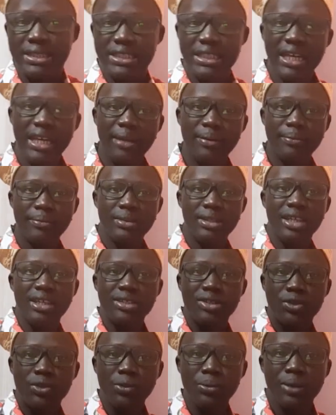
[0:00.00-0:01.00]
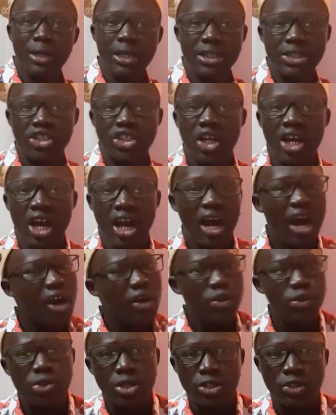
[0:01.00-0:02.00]
Damn, that's too much. How
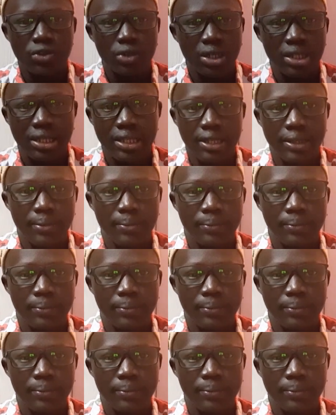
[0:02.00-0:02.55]
do you attract them?